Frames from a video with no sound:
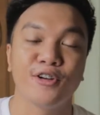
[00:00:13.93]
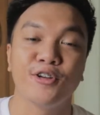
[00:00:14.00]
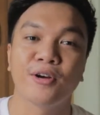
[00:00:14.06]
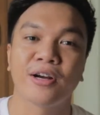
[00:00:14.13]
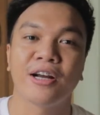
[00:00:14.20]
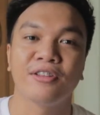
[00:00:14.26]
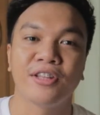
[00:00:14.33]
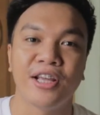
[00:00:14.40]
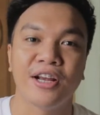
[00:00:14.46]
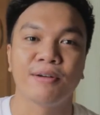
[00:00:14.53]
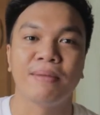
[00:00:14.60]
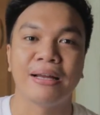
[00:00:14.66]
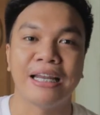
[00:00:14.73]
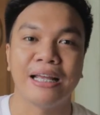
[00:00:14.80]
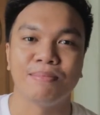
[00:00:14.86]
new around here,
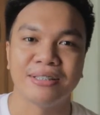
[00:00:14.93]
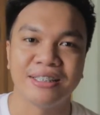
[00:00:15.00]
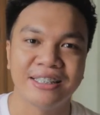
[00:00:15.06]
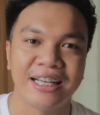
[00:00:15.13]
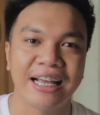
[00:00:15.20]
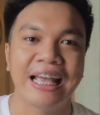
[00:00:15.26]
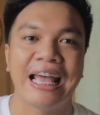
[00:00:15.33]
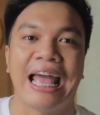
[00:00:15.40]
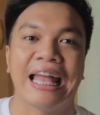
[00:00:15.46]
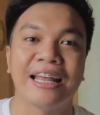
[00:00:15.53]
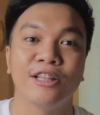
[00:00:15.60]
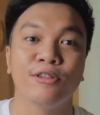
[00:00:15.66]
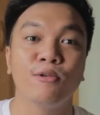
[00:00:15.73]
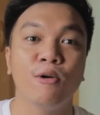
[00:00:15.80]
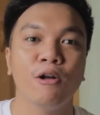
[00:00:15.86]
my name is Jack, and
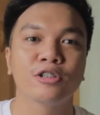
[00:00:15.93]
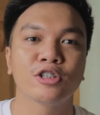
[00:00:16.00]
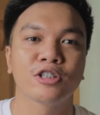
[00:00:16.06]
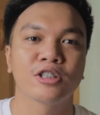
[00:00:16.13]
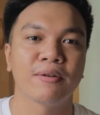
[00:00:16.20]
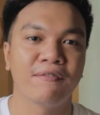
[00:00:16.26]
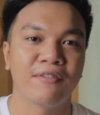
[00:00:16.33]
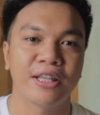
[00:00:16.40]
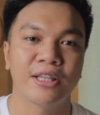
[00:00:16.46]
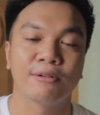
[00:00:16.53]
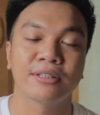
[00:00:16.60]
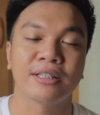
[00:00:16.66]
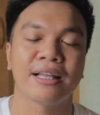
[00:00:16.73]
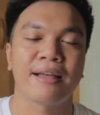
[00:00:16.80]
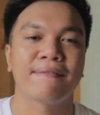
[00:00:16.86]
I do all sorts of
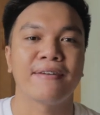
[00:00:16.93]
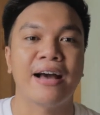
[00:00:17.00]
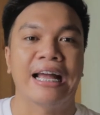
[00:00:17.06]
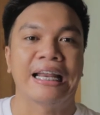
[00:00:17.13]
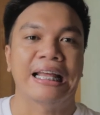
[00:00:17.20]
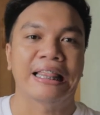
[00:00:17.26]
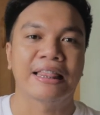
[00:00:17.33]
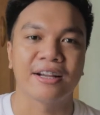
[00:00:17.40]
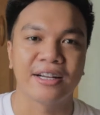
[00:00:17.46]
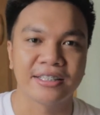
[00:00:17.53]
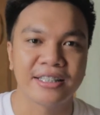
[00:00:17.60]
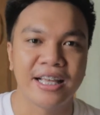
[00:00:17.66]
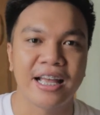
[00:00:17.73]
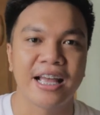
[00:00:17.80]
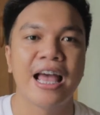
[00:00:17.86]
videos that I find
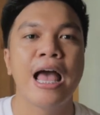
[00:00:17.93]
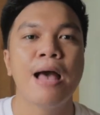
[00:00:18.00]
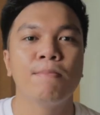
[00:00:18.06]
interesting.